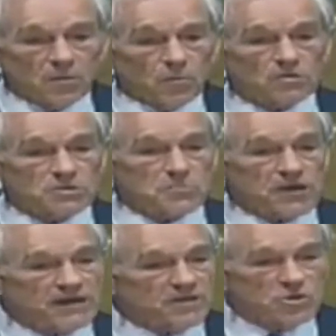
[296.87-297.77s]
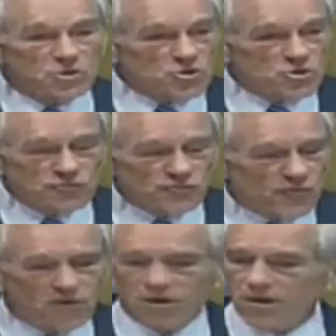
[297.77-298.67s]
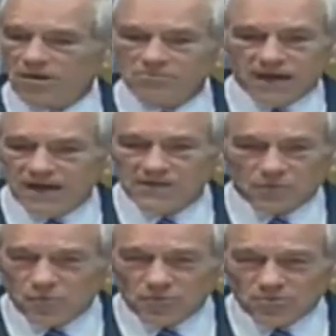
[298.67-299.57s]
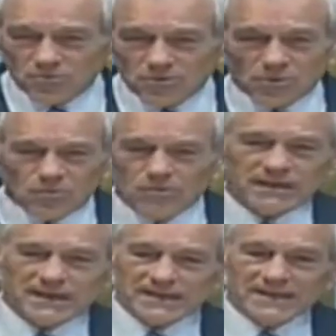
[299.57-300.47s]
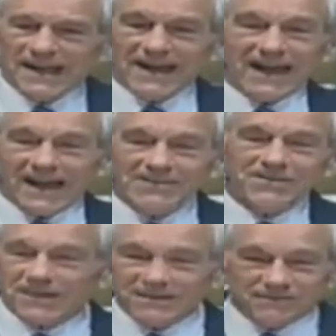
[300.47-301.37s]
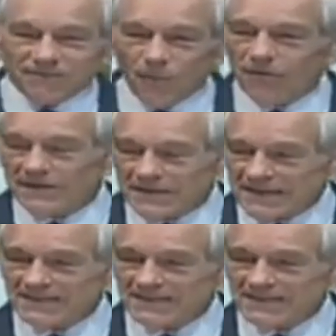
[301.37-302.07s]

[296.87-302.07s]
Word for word: We're spread too far around the world. We're in 140